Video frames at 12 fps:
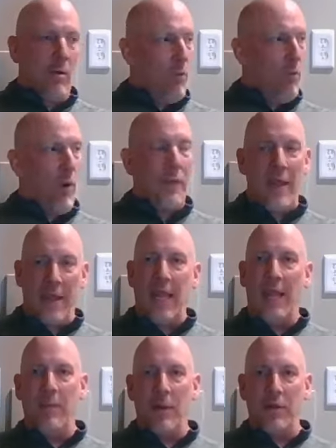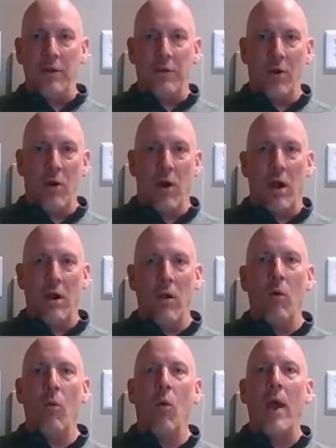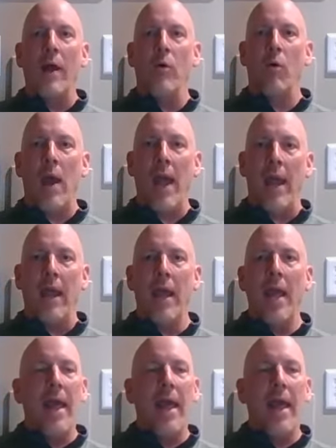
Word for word: when they came in the door went away